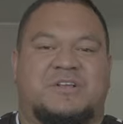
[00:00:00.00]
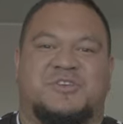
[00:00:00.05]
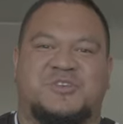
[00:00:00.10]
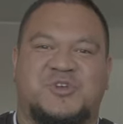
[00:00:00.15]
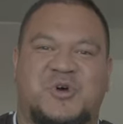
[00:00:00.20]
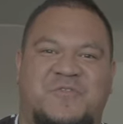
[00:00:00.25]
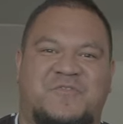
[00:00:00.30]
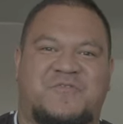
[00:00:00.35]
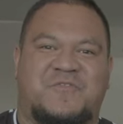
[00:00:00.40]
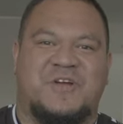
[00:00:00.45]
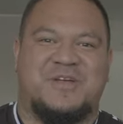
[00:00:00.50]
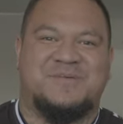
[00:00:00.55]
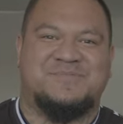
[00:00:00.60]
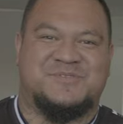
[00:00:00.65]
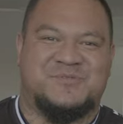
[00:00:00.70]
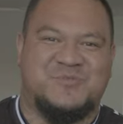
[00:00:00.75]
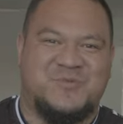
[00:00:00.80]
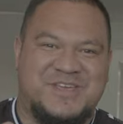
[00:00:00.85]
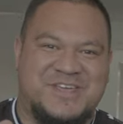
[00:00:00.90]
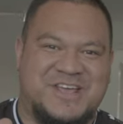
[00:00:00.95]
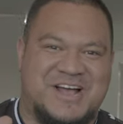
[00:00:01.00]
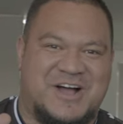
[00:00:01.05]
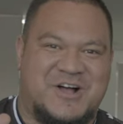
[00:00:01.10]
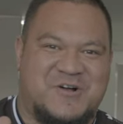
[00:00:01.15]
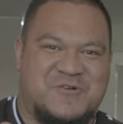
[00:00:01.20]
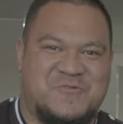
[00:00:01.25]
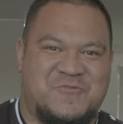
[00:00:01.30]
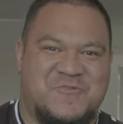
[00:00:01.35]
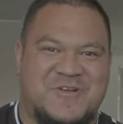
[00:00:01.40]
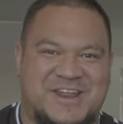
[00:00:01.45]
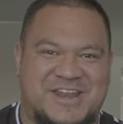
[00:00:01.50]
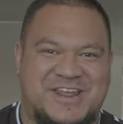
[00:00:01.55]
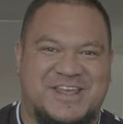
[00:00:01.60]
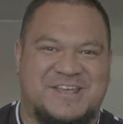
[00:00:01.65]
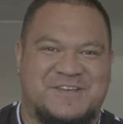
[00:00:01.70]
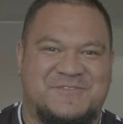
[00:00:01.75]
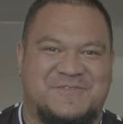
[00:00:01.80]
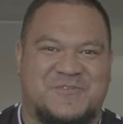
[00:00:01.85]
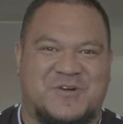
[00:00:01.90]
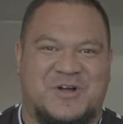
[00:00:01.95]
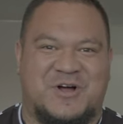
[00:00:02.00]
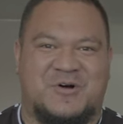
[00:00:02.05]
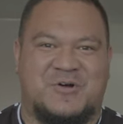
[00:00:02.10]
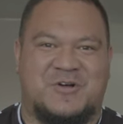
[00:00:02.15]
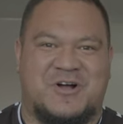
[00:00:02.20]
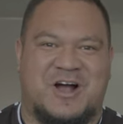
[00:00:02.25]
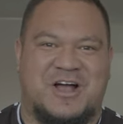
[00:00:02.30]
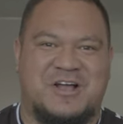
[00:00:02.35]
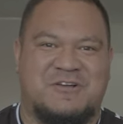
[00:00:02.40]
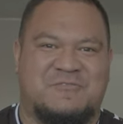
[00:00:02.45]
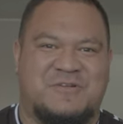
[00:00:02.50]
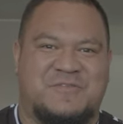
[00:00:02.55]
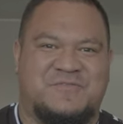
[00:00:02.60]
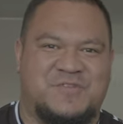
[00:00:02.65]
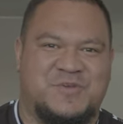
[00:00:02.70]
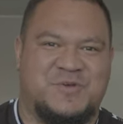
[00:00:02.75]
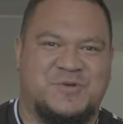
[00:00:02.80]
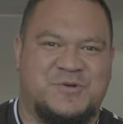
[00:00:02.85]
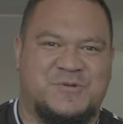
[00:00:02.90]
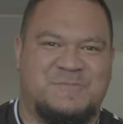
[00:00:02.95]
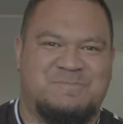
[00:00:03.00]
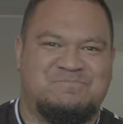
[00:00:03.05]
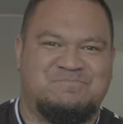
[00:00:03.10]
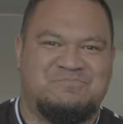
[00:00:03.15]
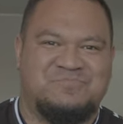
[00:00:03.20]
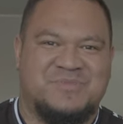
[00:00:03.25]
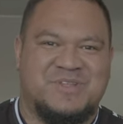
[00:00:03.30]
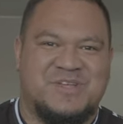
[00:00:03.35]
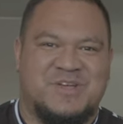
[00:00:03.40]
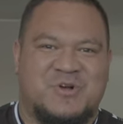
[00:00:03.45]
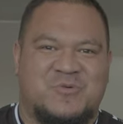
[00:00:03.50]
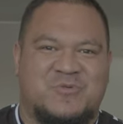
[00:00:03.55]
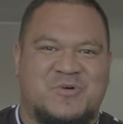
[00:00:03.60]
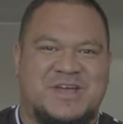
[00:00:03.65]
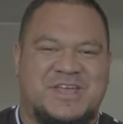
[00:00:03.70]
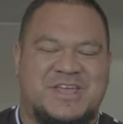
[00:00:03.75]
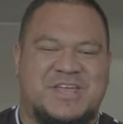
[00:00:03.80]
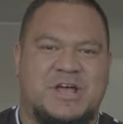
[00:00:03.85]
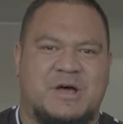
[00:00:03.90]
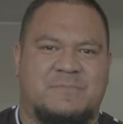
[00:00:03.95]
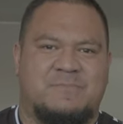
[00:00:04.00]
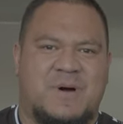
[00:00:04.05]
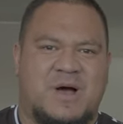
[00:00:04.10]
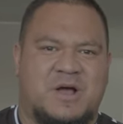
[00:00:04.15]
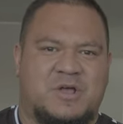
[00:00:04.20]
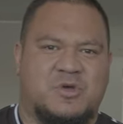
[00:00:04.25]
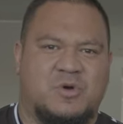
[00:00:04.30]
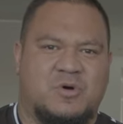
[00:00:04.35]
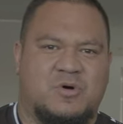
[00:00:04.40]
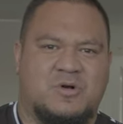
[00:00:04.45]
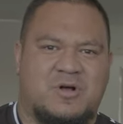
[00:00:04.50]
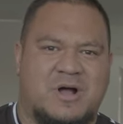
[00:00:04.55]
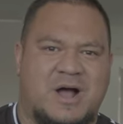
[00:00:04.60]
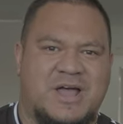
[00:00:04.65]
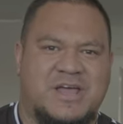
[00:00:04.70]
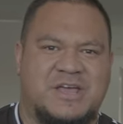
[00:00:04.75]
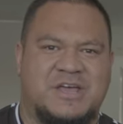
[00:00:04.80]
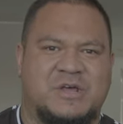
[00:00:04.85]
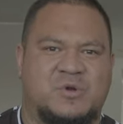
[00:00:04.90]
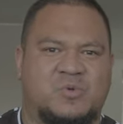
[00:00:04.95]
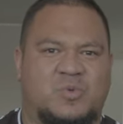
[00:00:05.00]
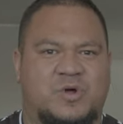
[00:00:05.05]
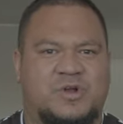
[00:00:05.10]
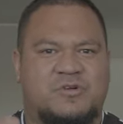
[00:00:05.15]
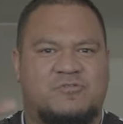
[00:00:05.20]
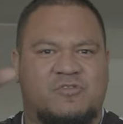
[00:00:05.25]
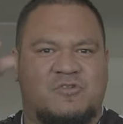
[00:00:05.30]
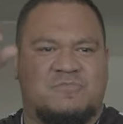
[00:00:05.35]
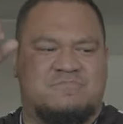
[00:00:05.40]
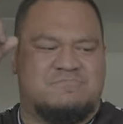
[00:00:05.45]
Yo, friends, we are ready for our Kai review. We're here at Pakeha Kai in Wanneroo